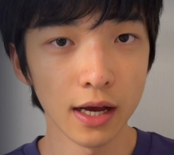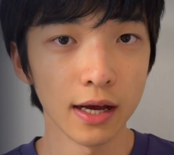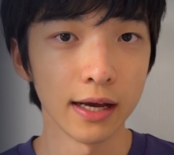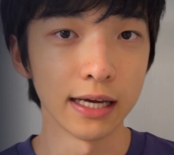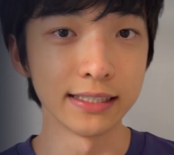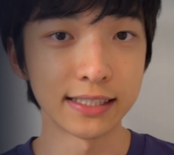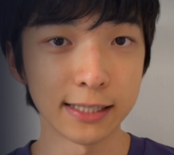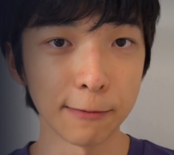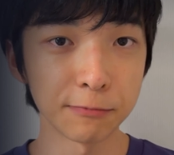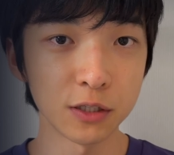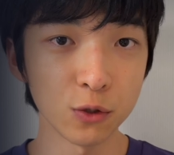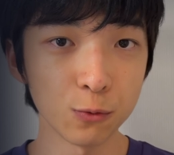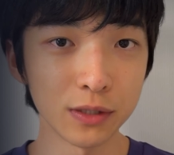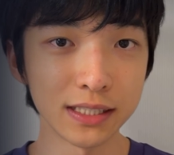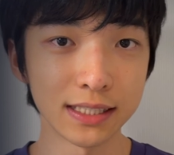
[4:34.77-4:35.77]
In step
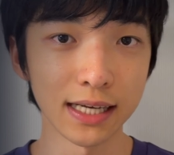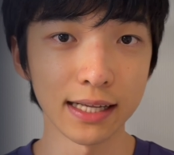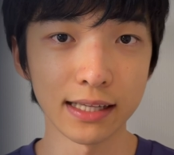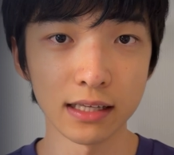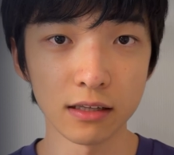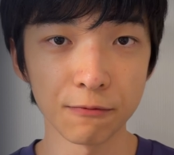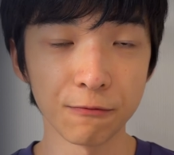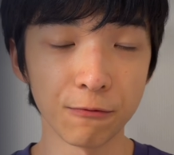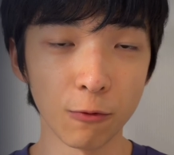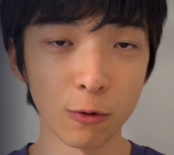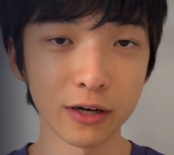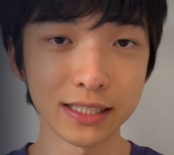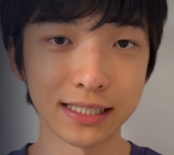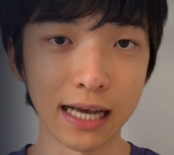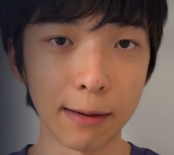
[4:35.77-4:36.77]
2, we said that the
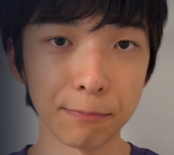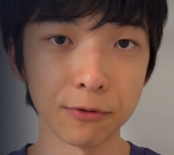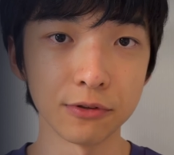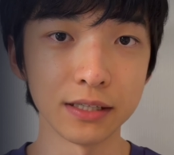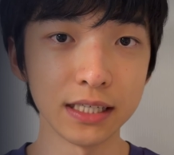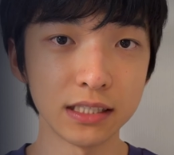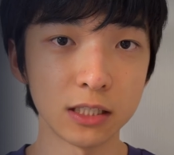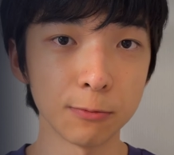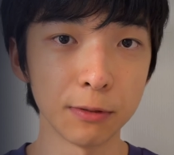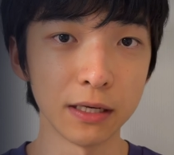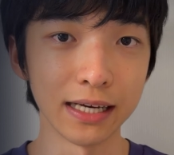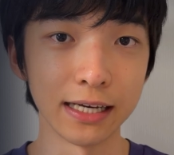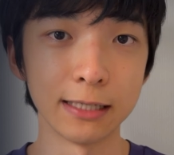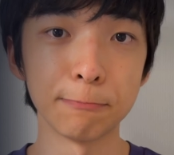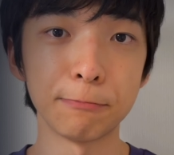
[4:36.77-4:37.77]
for example needs to be
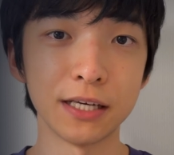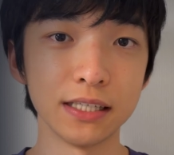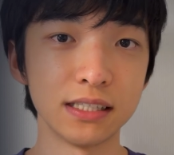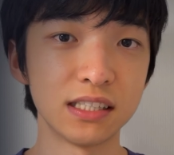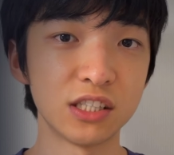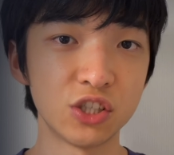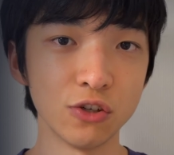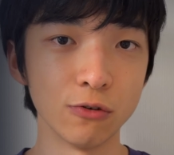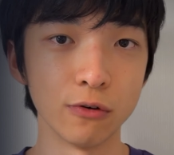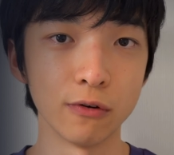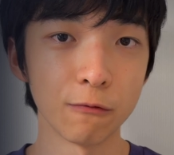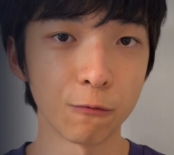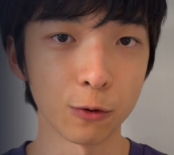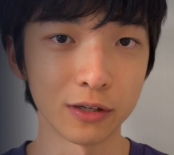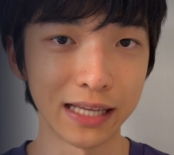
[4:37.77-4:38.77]
in piece 2.
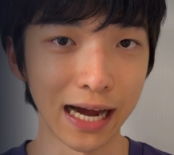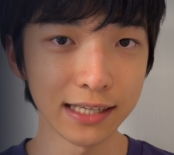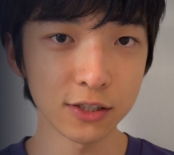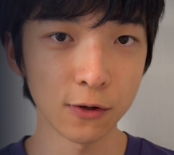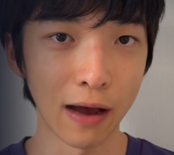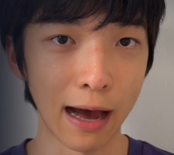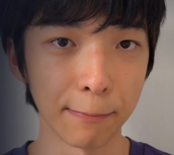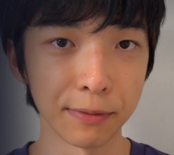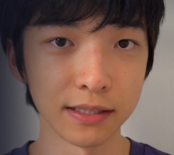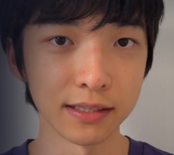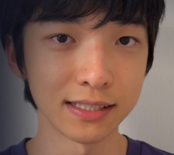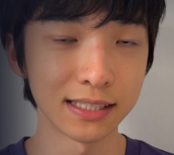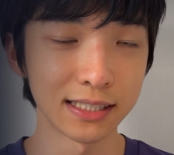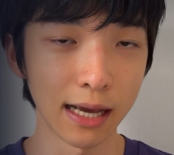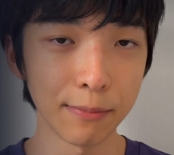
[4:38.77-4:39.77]
For that to happen,
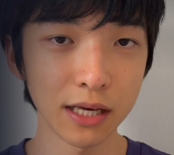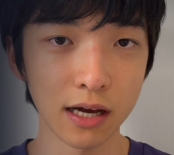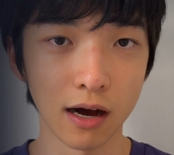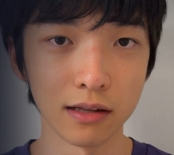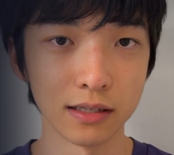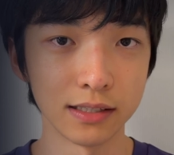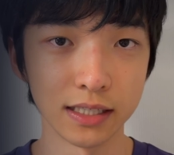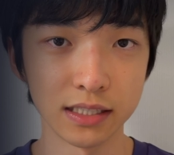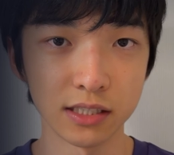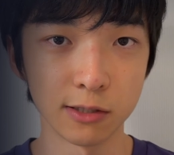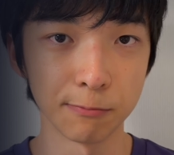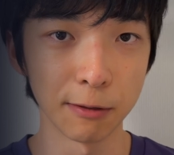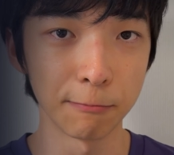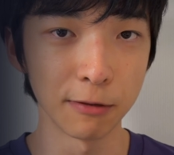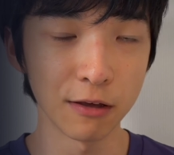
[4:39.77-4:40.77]
the semicolon needs
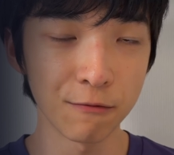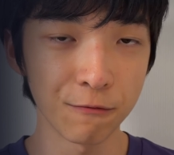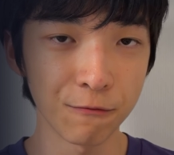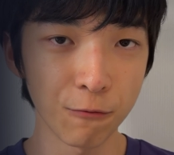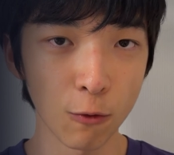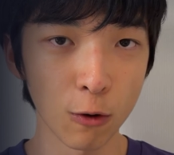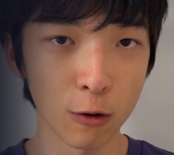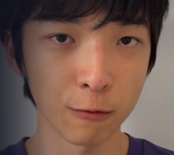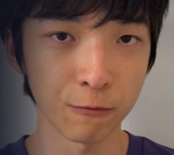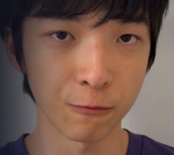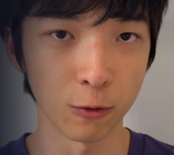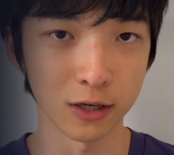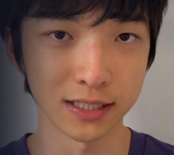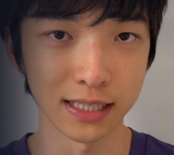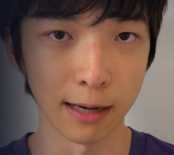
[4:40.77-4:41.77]
to be before
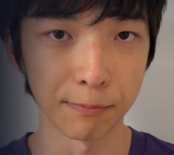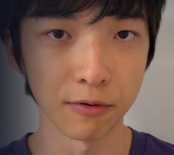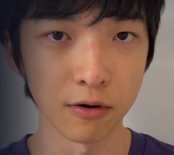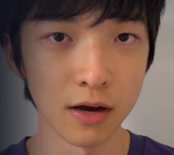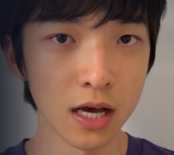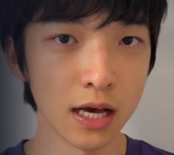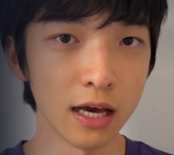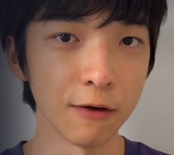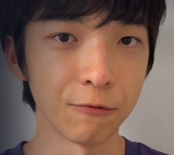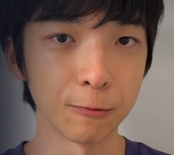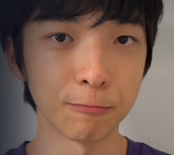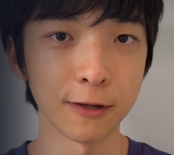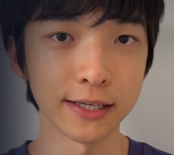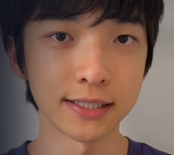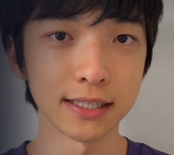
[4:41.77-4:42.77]
for example. If we
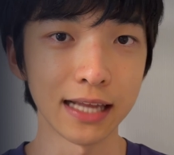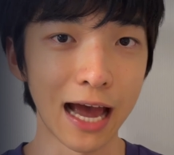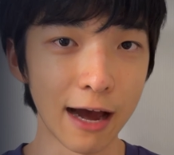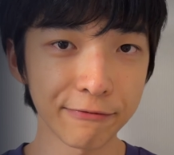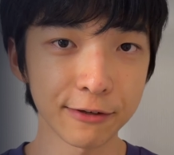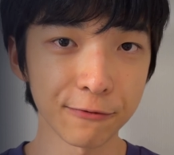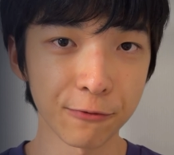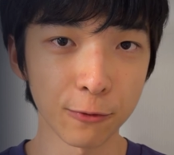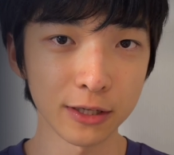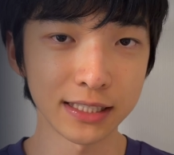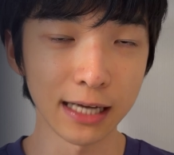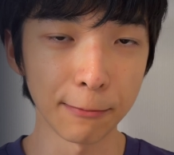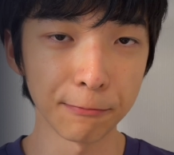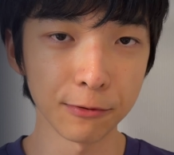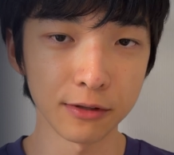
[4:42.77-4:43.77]
place it after for
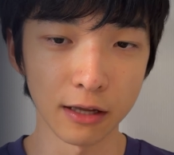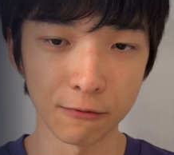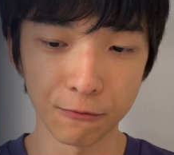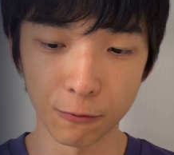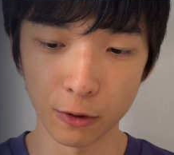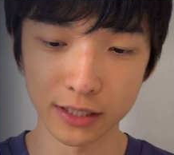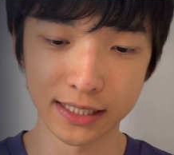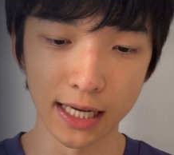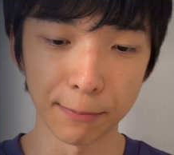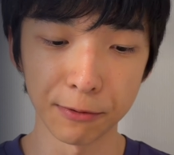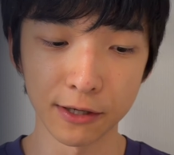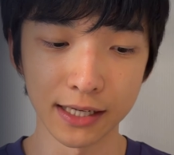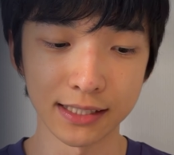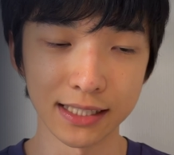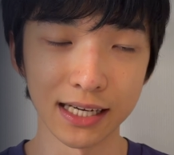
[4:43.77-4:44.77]
example, then for
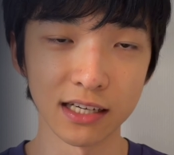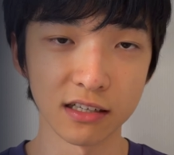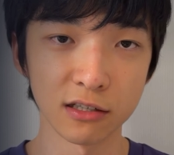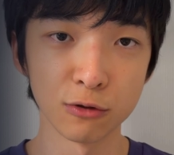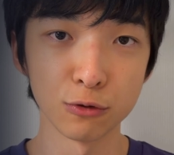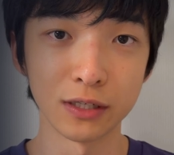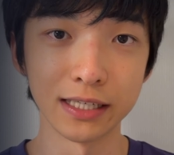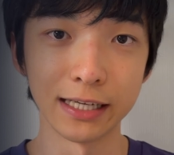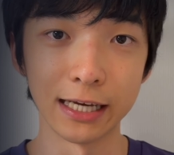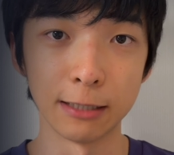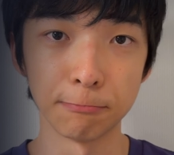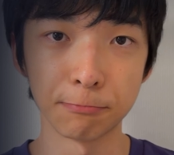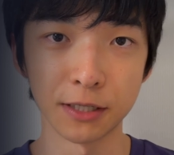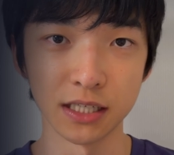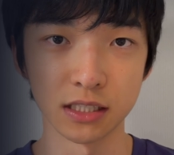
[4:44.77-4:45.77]
example gets included
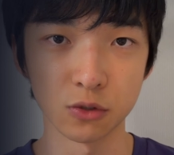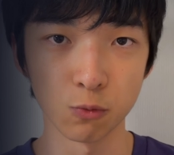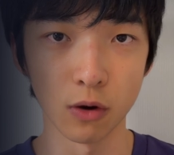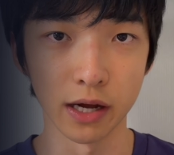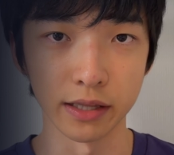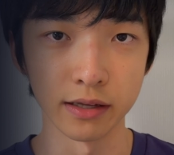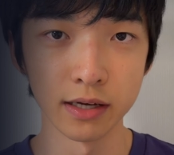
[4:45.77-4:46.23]
in piece 1.